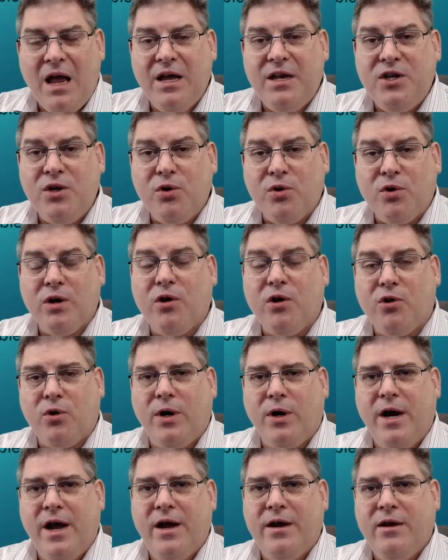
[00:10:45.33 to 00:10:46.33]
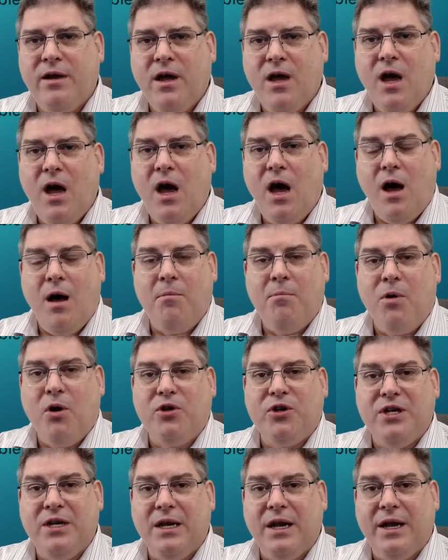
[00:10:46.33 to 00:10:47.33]
and you can create
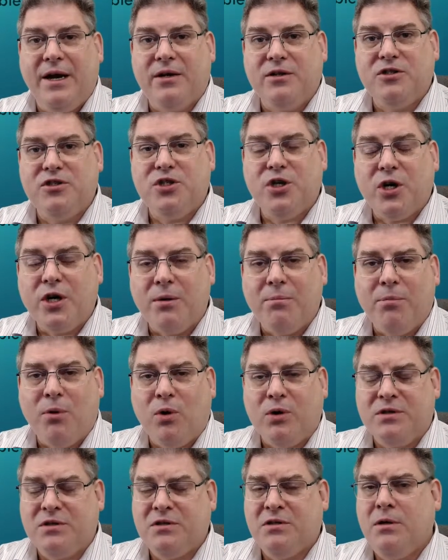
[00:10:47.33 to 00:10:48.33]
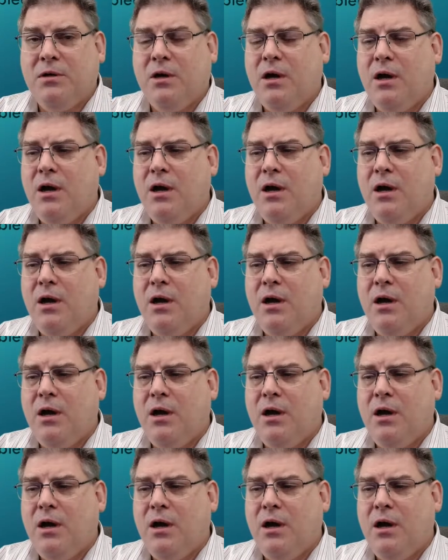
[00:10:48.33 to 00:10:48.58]
multi-layered circuit boards.